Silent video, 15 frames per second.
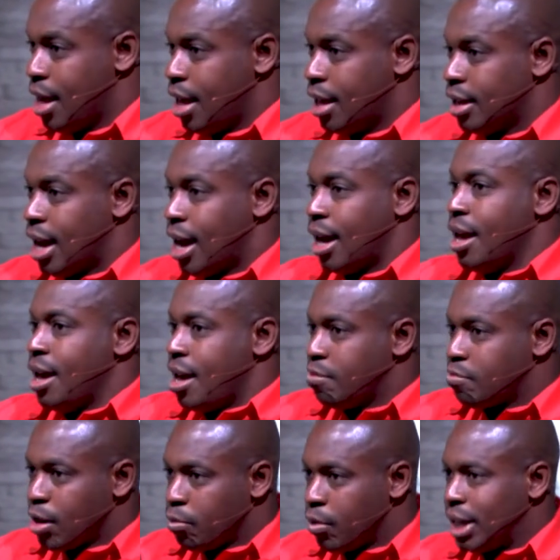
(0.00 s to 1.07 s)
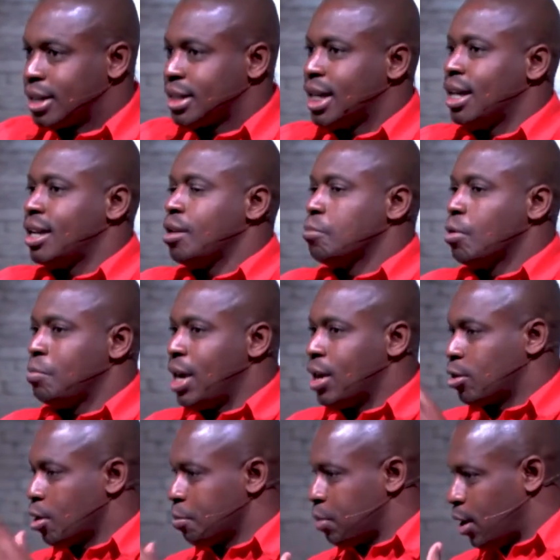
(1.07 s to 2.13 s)
Now, every winter, there will be a
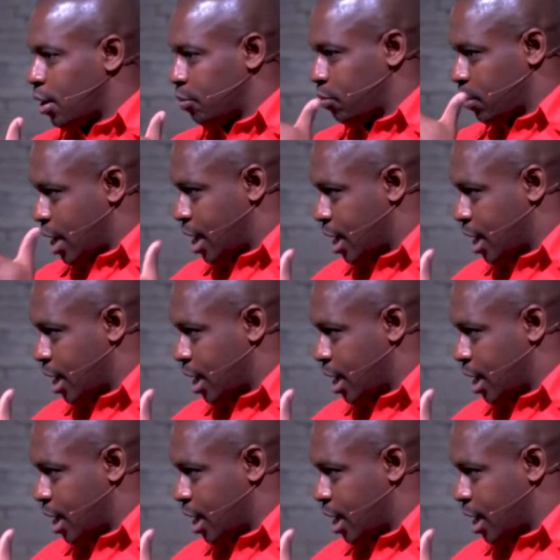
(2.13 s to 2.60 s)
group of